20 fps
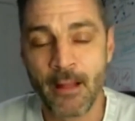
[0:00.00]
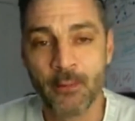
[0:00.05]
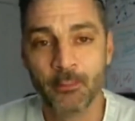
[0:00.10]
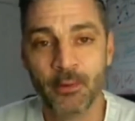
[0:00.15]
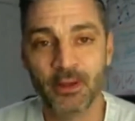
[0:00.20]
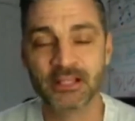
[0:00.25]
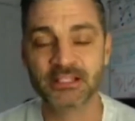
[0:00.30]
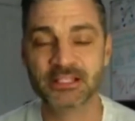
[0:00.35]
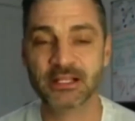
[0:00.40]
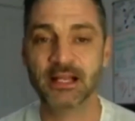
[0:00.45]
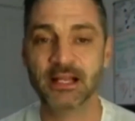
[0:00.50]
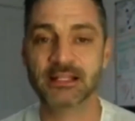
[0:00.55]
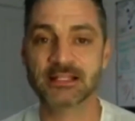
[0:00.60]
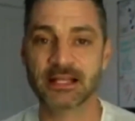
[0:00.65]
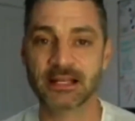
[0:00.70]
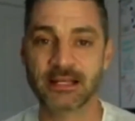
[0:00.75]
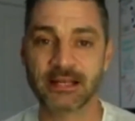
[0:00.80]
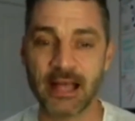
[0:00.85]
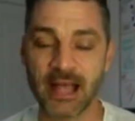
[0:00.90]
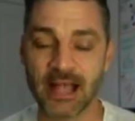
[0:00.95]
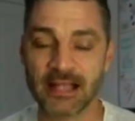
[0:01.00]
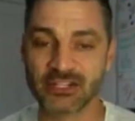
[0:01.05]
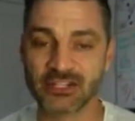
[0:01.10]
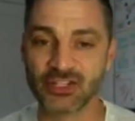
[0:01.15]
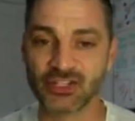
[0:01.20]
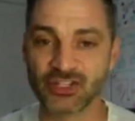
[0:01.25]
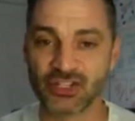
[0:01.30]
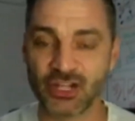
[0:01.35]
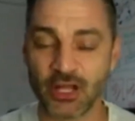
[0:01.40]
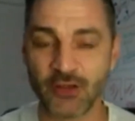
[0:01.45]
But as a
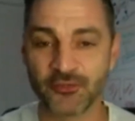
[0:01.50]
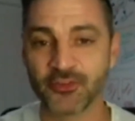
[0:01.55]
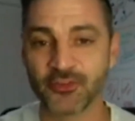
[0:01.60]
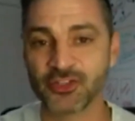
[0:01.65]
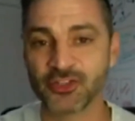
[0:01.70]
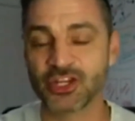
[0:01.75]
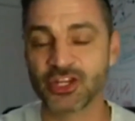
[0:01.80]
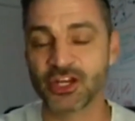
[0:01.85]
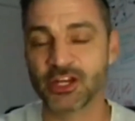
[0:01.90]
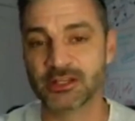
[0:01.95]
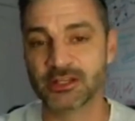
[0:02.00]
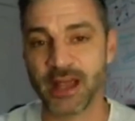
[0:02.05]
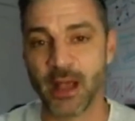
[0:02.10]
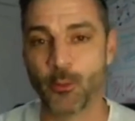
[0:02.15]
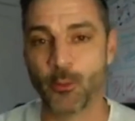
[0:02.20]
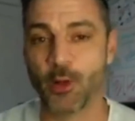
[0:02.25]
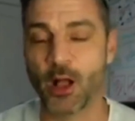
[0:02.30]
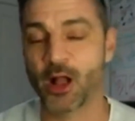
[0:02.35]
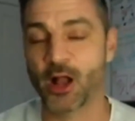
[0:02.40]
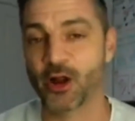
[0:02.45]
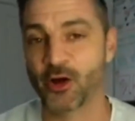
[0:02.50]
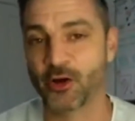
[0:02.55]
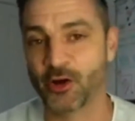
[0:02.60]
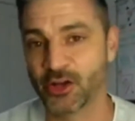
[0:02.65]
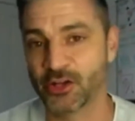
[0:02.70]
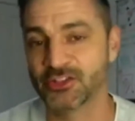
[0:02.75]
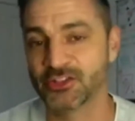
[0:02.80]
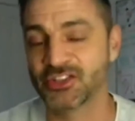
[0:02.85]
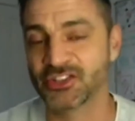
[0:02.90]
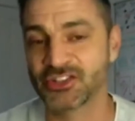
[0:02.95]
surfer turned networker,
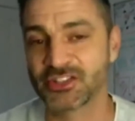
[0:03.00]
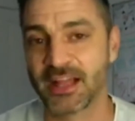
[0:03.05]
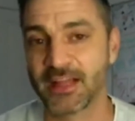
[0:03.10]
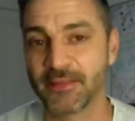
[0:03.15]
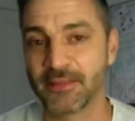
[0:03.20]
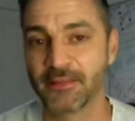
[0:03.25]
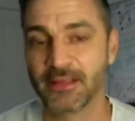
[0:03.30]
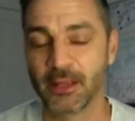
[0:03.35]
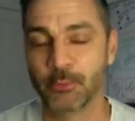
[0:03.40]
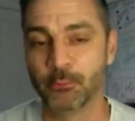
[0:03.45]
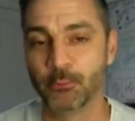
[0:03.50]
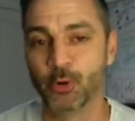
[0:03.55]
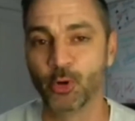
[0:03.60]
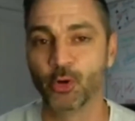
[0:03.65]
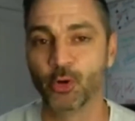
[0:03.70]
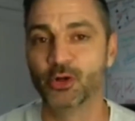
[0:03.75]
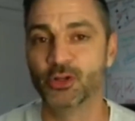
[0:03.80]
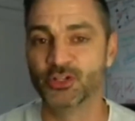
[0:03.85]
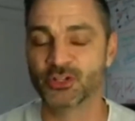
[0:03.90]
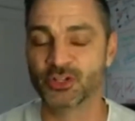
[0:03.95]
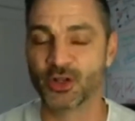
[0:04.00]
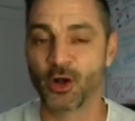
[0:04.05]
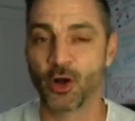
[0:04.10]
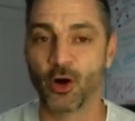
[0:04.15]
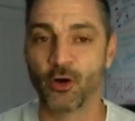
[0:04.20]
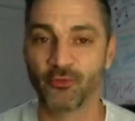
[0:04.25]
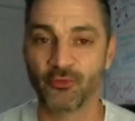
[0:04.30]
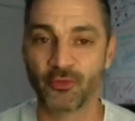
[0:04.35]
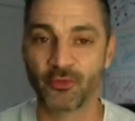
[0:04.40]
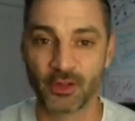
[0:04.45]
I understand the importance
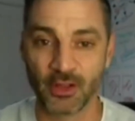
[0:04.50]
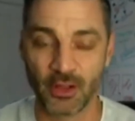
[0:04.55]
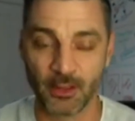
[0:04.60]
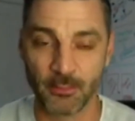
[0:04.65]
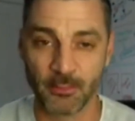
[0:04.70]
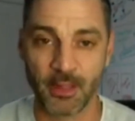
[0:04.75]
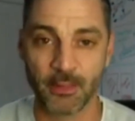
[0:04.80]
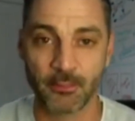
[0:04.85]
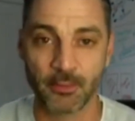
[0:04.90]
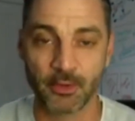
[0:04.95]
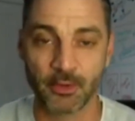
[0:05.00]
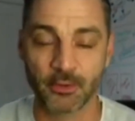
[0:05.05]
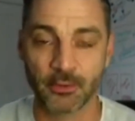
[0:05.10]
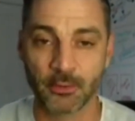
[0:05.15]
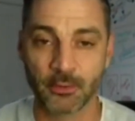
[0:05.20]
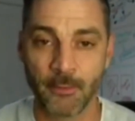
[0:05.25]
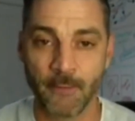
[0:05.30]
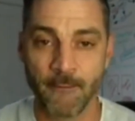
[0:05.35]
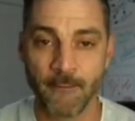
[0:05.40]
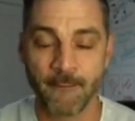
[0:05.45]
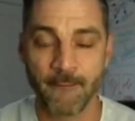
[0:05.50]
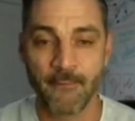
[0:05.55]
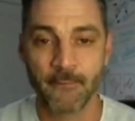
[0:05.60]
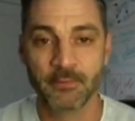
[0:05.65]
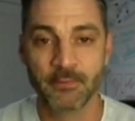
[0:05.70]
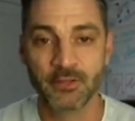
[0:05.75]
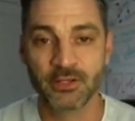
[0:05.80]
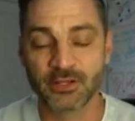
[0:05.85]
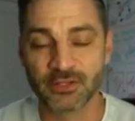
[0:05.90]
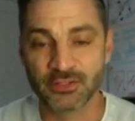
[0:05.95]
of commitment,
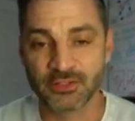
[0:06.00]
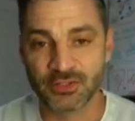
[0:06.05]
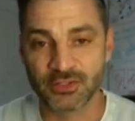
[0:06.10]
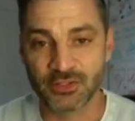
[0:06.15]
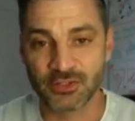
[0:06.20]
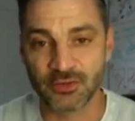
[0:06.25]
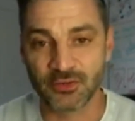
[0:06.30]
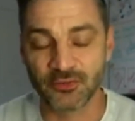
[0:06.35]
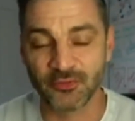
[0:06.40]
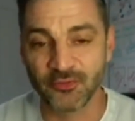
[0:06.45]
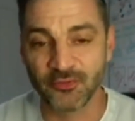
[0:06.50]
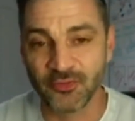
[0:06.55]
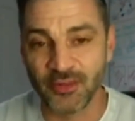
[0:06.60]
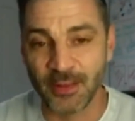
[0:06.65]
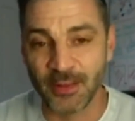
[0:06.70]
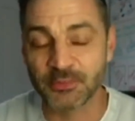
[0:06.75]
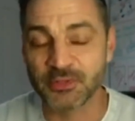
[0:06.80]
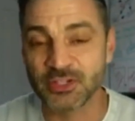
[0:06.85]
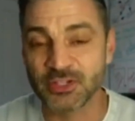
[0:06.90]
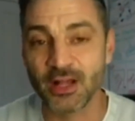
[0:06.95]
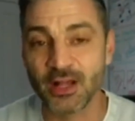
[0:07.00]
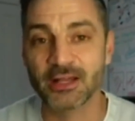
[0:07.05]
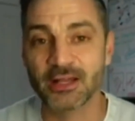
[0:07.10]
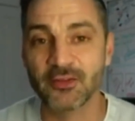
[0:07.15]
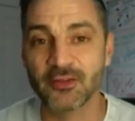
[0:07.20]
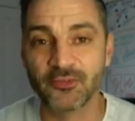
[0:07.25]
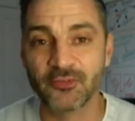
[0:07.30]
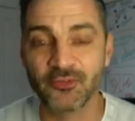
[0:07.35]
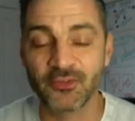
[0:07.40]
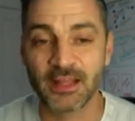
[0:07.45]
because the flip side
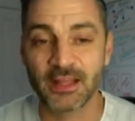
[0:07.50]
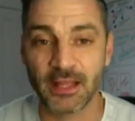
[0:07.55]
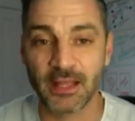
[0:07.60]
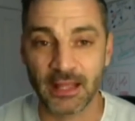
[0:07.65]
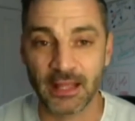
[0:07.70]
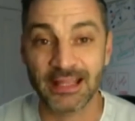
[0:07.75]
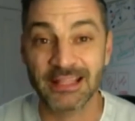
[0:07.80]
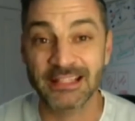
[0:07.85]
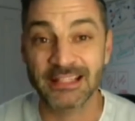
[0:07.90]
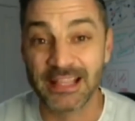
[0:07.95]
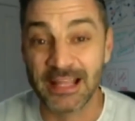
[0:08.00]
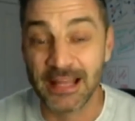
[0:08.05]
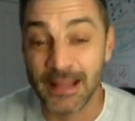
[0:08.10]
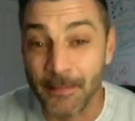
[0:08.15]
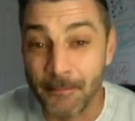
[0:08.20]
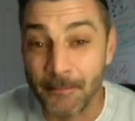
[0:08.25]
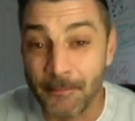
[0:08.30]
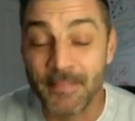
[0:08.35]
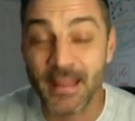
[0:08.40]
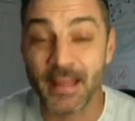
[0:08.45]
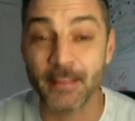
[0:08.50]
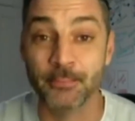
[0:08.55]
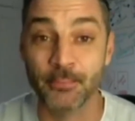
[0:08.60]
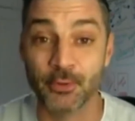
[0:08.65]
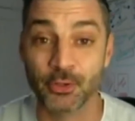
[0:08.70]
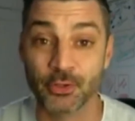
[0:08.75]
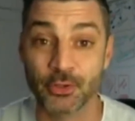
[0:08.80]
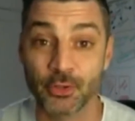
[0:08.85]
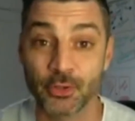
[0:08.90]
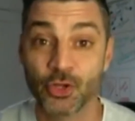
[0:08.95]
of fear is
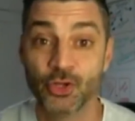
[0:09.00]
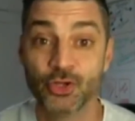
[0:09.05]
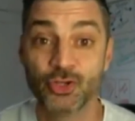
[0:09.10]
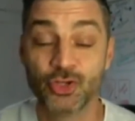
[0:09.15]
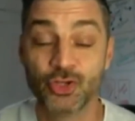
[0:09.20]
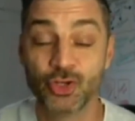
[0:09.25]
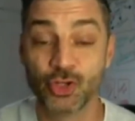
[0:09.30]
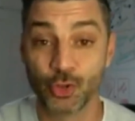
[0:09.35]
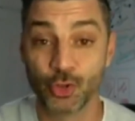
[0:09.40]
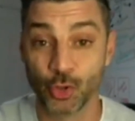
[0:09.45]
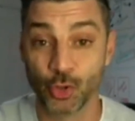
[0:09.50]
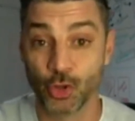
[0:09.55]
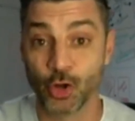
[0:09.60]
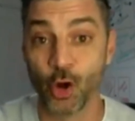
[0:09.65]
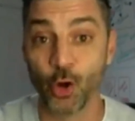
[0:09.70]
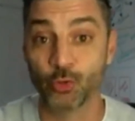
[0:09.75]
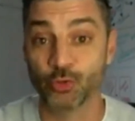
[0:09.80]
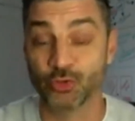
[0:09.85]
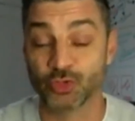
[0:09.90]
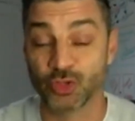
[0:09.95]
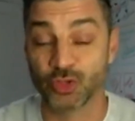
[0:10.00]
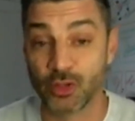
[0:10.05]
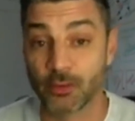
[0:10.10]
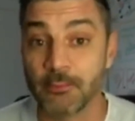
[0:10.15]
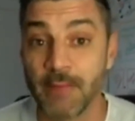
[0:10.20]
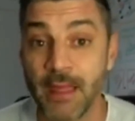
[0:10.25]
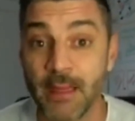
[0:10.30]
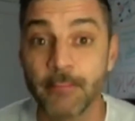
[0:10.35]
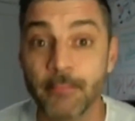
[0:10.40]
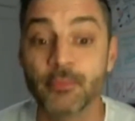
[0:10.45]
commitment to your goals,
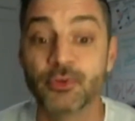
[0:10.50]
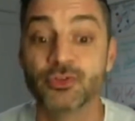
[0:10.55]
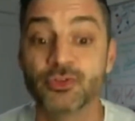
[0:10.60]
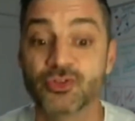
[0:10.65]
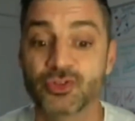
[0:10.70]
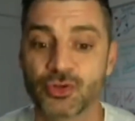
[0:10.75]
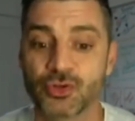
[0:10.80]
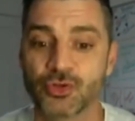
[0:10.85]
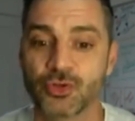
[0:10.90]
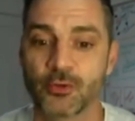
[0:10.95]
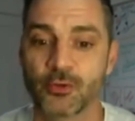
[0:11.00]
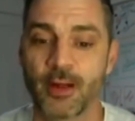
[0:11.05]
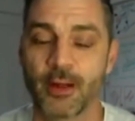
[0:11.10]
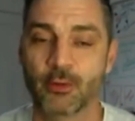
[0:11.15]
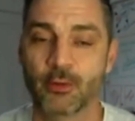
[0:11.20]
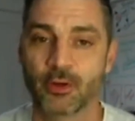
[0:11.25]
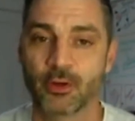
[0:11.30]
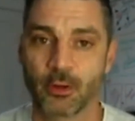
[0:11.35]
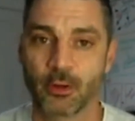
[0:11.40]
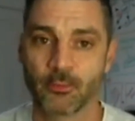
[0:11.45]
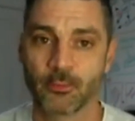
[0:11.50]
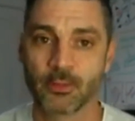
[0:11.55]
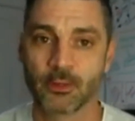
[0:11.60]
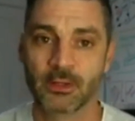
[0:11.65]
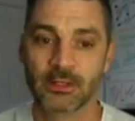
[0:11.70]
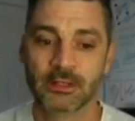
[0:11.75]
commitment to your outcome.